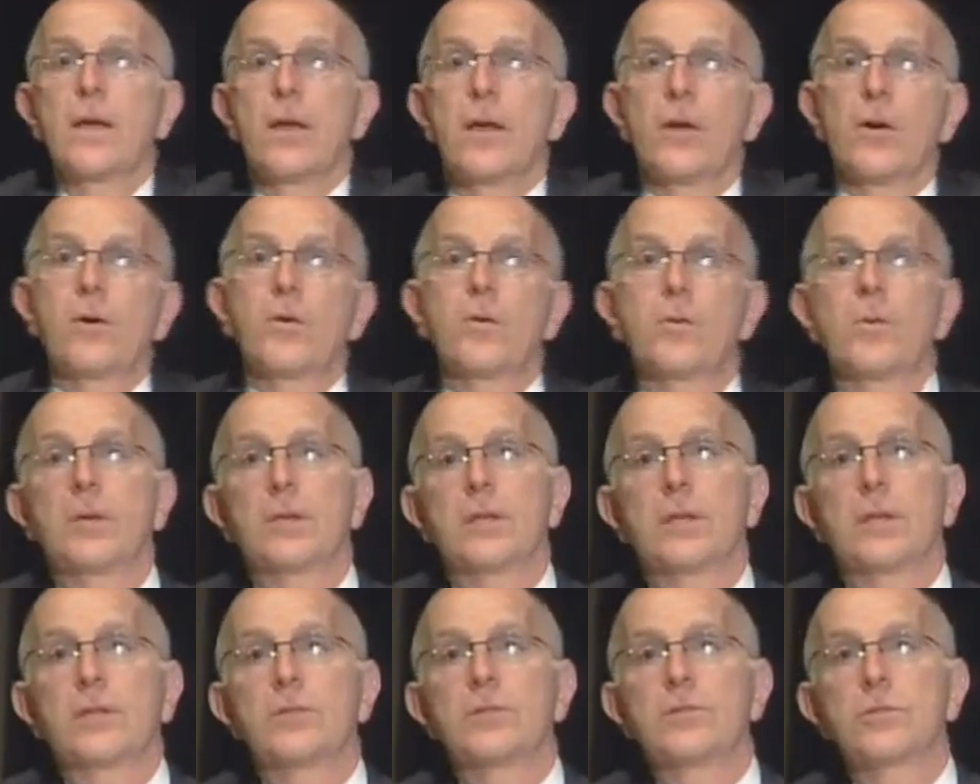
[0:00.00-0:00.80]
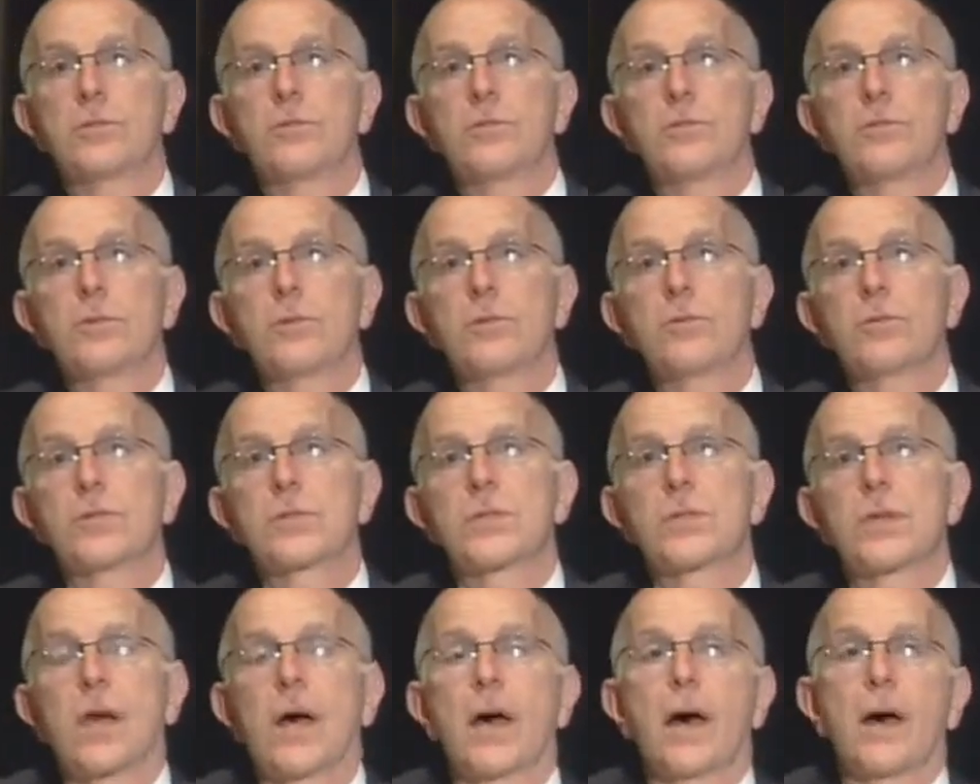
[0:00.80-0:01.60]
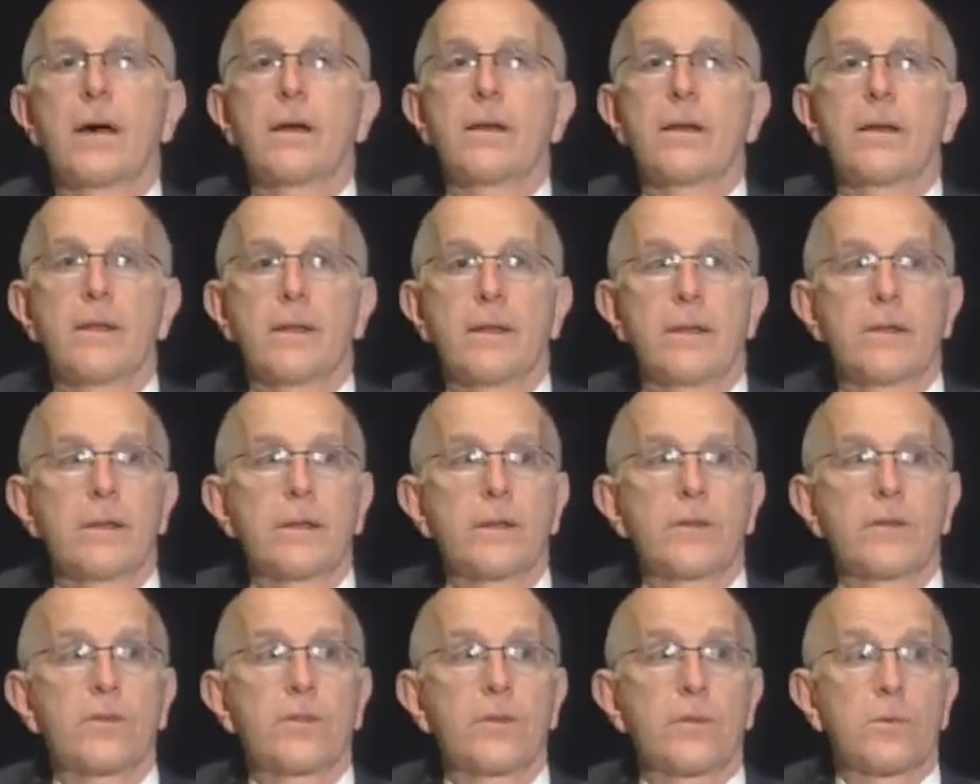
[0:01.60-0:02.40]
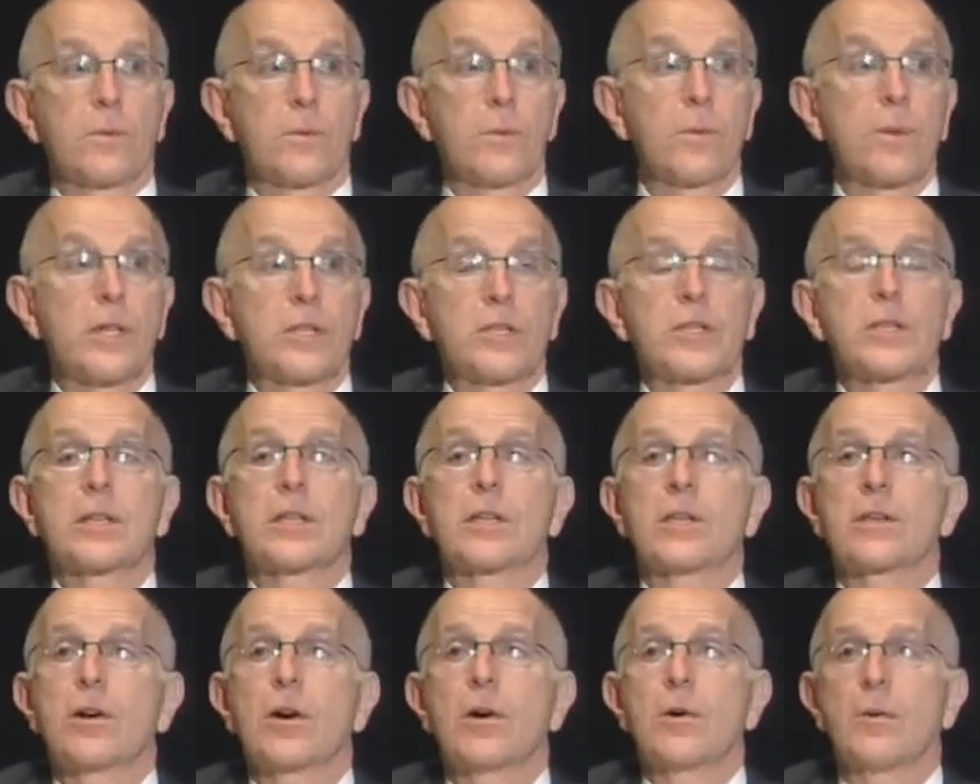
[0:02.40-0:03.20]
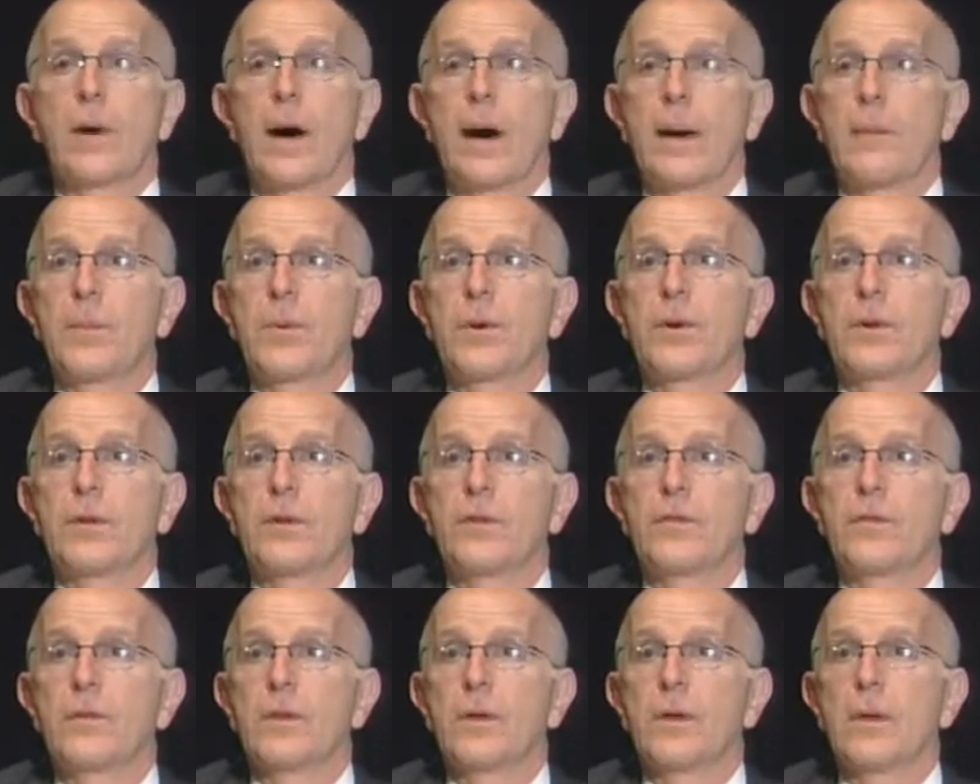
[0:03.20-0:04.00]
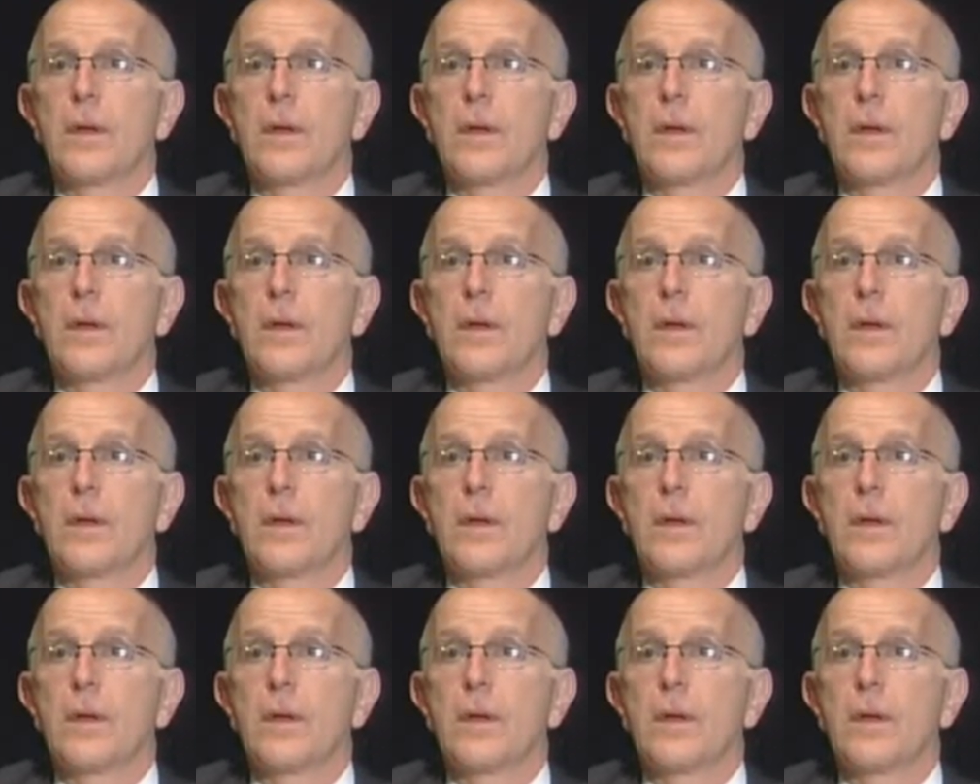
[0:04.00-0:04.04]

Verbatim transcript: who will introduce uh, this richly cooperative